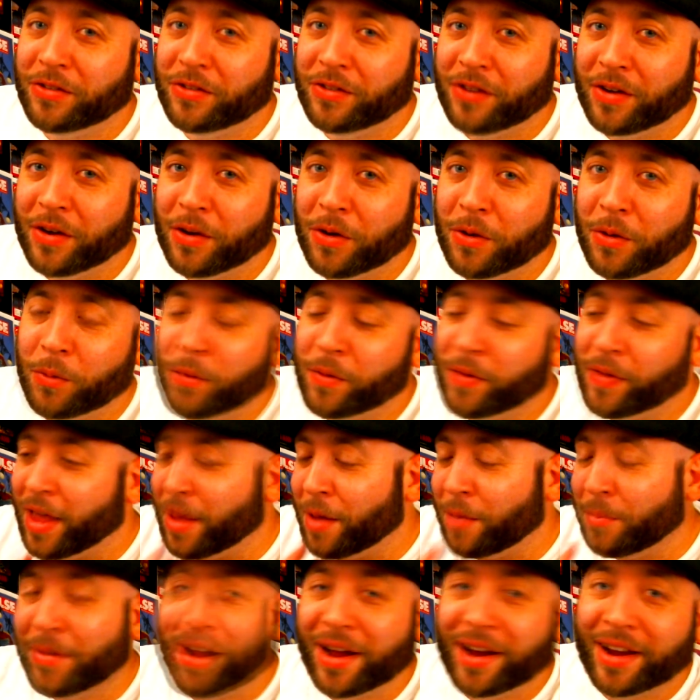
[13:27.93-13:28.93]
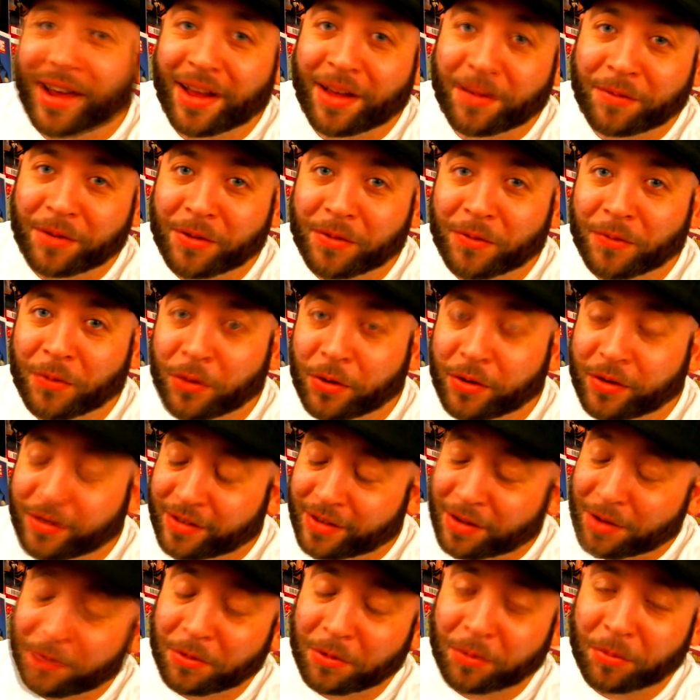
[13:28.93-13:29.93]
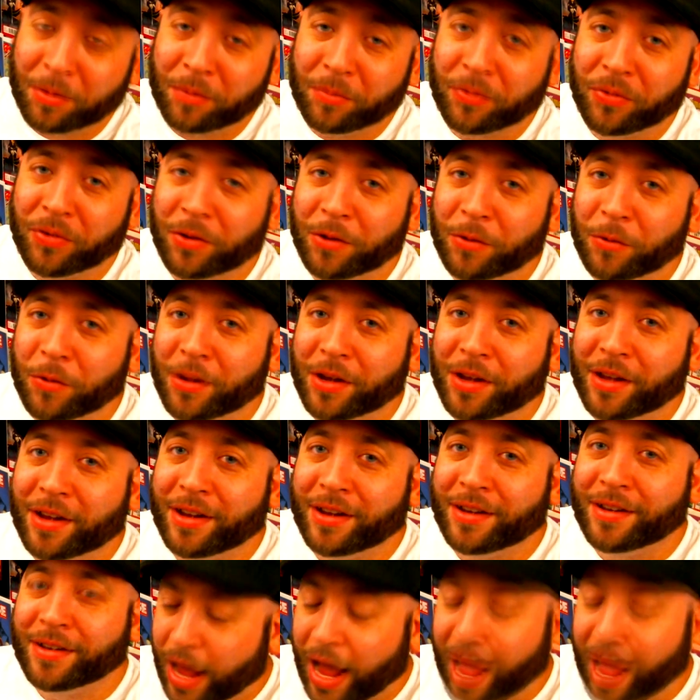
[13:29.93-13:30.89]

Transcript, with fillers: show with him not having a voice. That would have been pretty wicked.